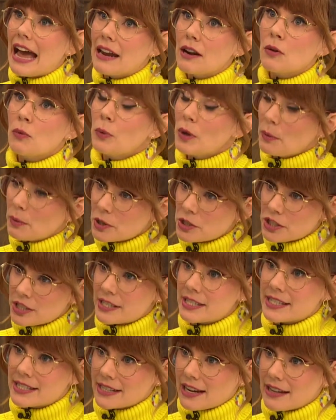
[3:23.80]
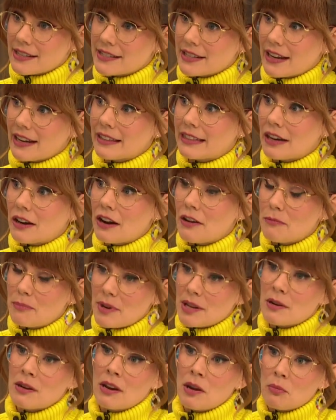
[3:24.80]
And we were just discussing, there have
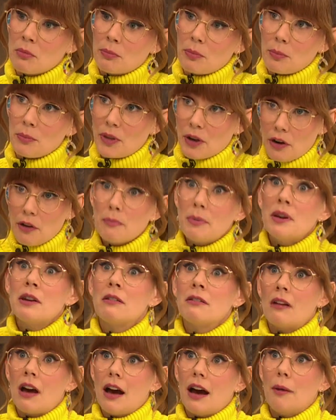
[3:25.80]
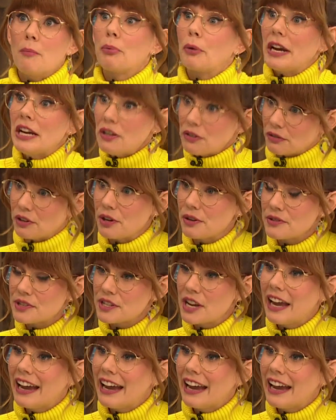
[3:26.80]
been, there have been uh, breakthroughs